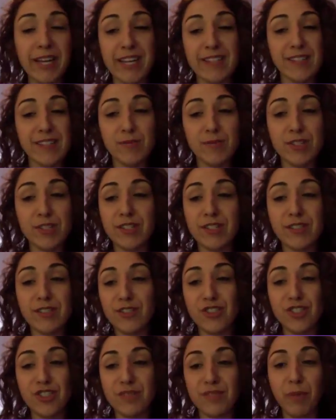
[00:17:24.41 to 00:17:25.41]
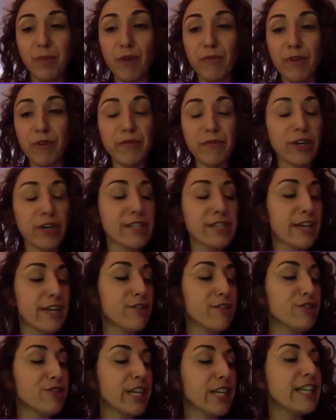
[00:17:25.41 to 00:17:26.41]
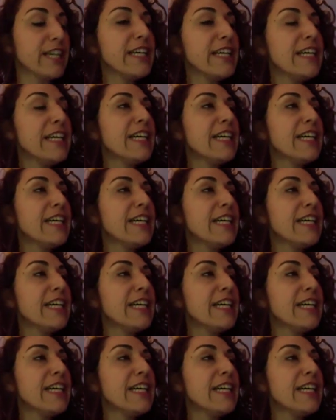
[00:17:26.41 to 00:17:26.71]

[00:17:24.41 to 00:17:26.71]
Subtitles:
because it was just perfect for his energy.